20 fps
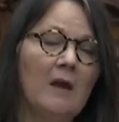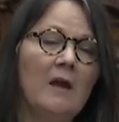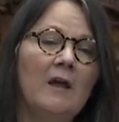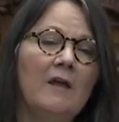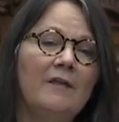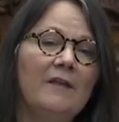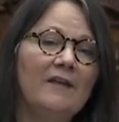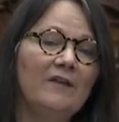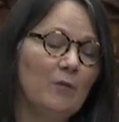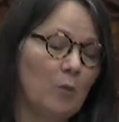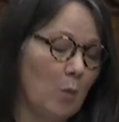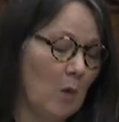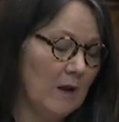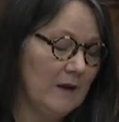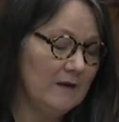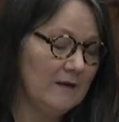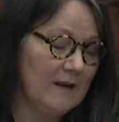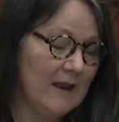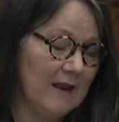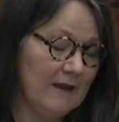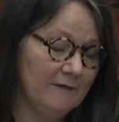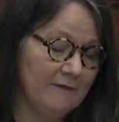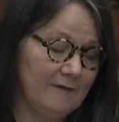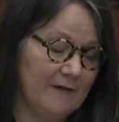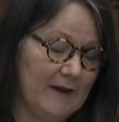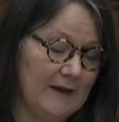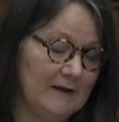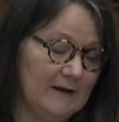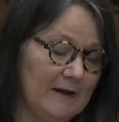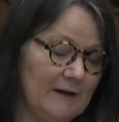This one-day
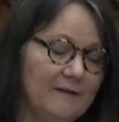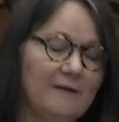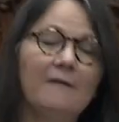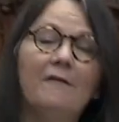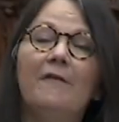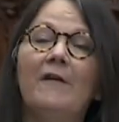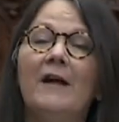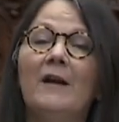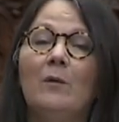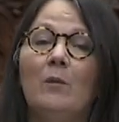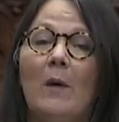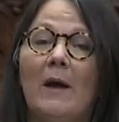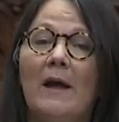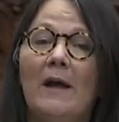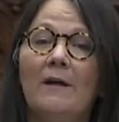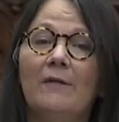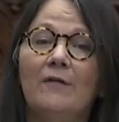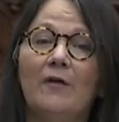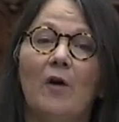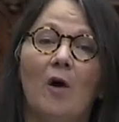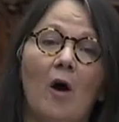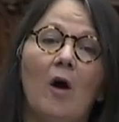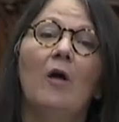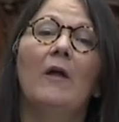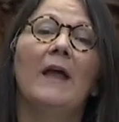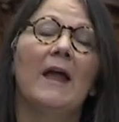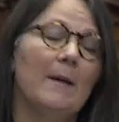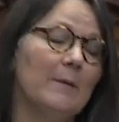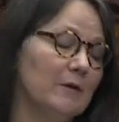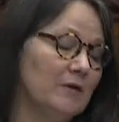event is a fun way for all
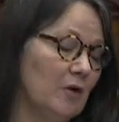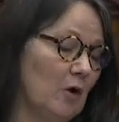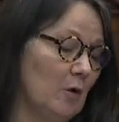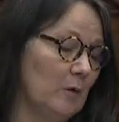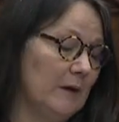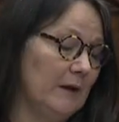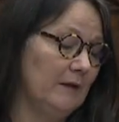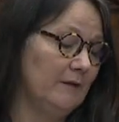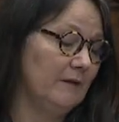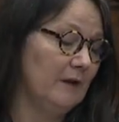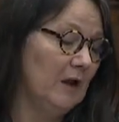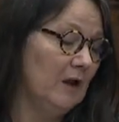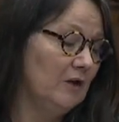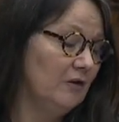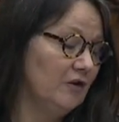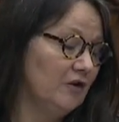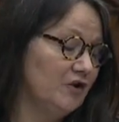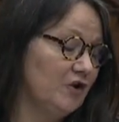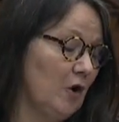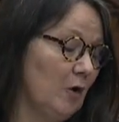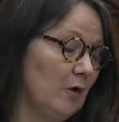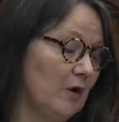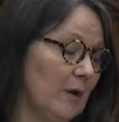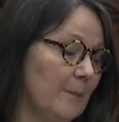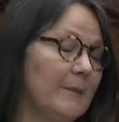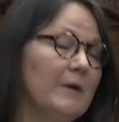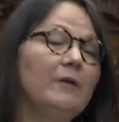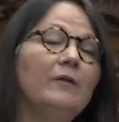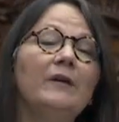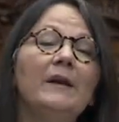Hamiltonians to show
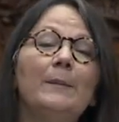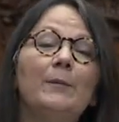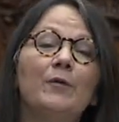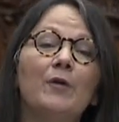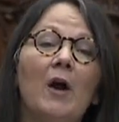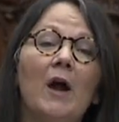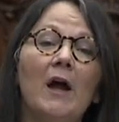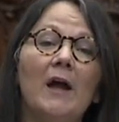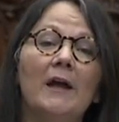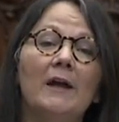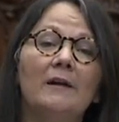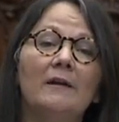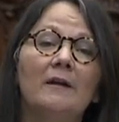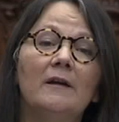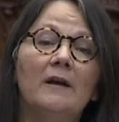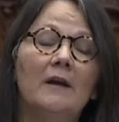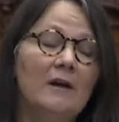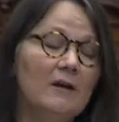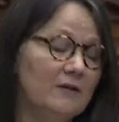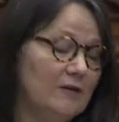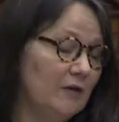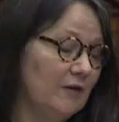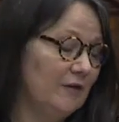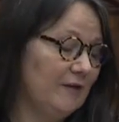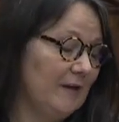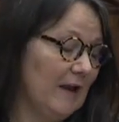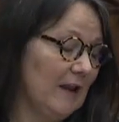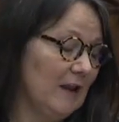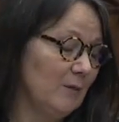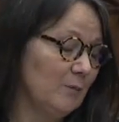community pride, to
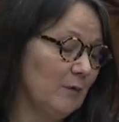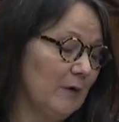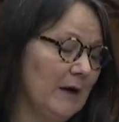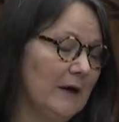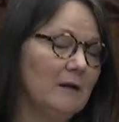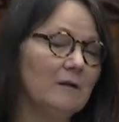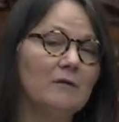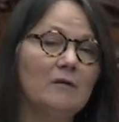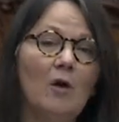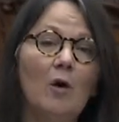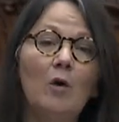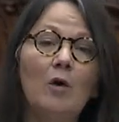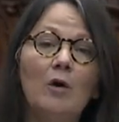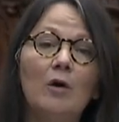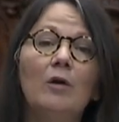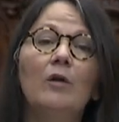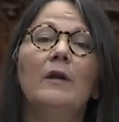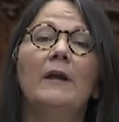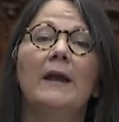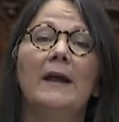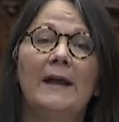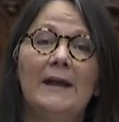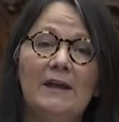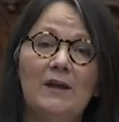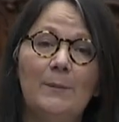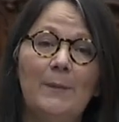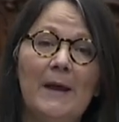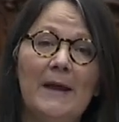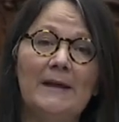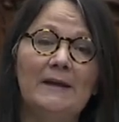celebrate local
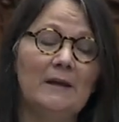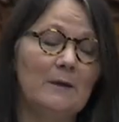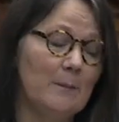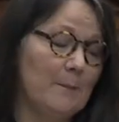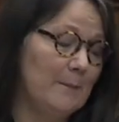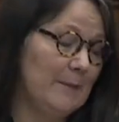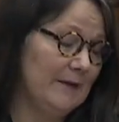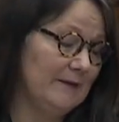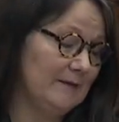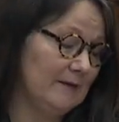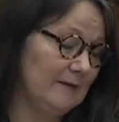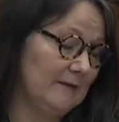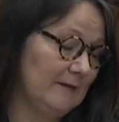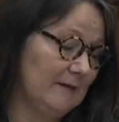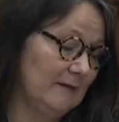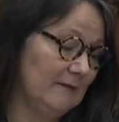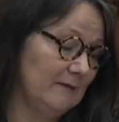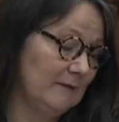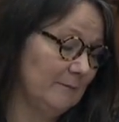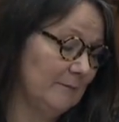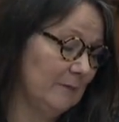independent businesses.